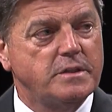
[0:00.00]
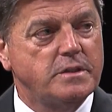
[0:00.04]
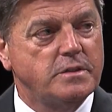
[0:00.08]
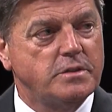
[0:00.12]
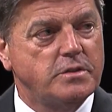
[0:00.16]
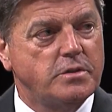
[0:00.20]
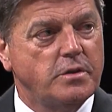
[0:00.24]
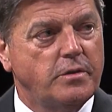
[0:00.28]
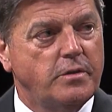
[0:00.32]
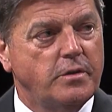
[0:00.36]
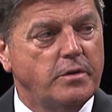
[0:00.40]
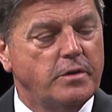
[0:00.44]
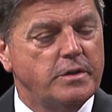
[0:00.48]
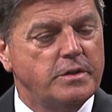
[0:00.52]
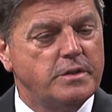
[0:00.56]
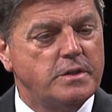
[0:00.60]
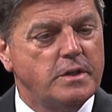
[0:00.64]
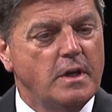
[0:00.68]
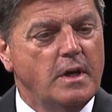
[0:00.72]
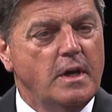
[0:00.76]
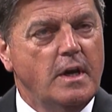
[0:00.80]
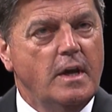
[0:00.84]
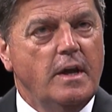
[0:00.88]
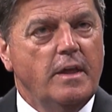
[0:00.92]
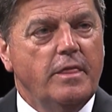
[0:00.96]
And so there's
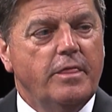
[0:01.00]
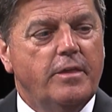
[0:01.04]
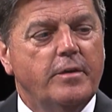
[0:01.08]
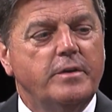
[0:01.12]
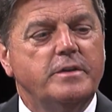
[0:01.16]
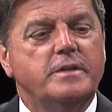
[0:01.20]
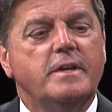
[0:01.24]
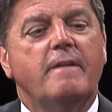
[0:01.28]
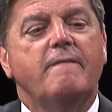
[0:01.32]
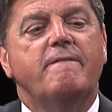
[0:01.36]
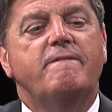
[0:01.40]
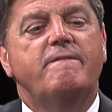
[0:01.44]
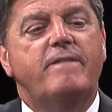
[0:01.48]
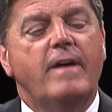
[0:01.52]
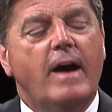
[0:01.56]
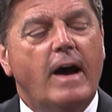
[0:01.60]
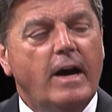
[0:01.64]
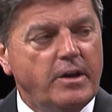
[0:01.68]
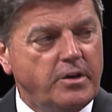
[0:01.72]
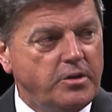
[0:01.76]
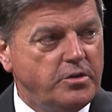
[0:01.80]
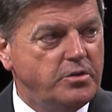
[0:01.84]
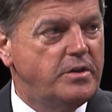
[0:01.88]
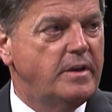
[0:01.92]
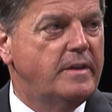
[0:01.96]
a
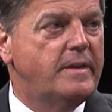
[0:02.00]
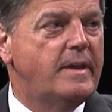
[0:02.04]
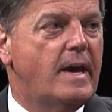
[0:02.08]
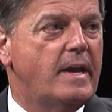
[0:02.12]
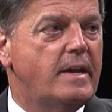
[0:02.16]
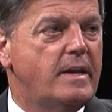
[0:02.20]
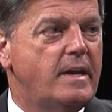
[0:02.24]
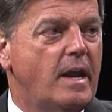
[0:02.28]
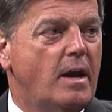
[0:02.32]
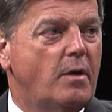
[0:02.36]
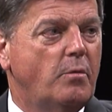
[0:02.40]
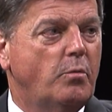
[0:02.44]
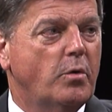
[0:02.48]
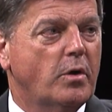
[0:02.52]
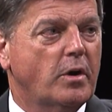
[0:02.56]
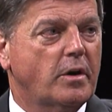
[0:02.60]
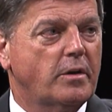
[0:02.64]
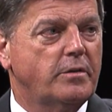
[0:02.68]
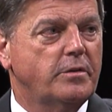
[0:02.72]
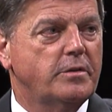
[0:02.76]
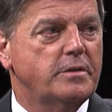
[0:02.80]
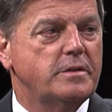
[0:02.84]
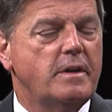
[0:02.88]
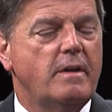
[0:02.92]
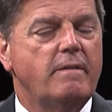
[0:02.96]
value to that network.
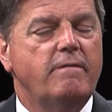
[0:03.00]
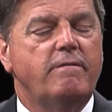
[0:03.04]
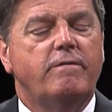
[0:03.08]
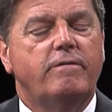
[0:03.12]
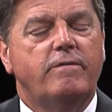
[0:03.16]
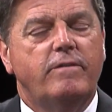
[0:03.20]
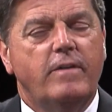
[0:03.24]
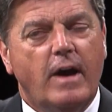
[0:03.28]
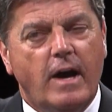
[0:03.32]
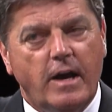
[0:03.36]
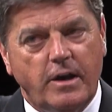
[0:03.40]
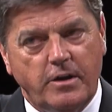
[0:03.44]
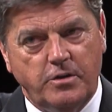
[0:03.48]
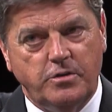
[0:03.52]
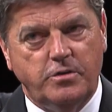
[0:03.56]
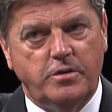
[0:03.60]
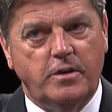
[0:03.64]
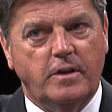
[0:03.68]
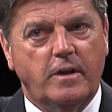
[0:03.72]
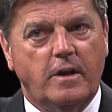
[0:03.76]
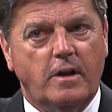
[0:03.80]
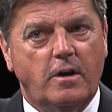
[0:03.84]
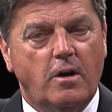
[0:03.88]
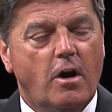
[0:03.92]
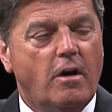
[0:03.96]
There's a value to
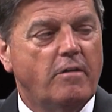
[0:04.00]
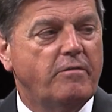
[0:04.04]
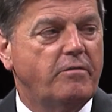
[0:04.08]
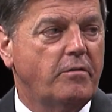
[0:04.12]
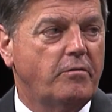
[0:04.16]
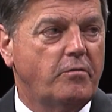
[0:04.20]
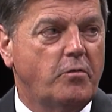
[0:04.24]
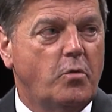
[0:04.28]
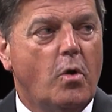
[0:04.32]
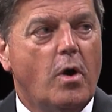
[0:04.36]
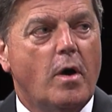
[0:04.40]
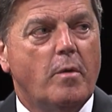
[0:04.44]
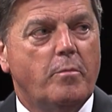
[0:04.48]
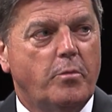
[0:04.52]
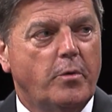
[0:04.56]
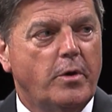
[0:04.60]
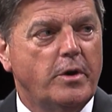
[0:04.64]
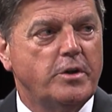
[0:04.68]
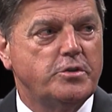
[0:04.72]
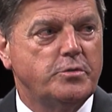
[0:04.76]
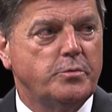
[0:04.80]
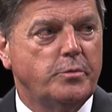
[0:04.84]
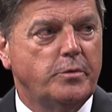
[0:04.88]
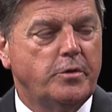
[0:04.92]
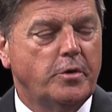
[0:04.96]
that offer of
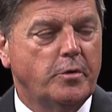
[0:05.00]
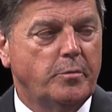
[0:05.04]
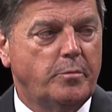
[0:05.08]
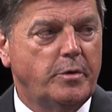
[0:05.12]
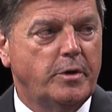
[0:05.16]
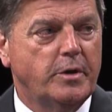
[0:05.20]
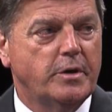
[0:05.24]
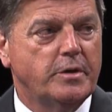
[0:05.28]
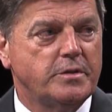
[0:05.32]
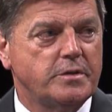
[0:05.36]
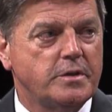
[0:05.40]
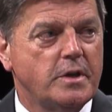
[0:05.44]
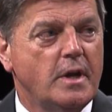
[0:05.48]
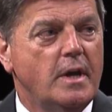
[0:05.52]
cooperation with your peers.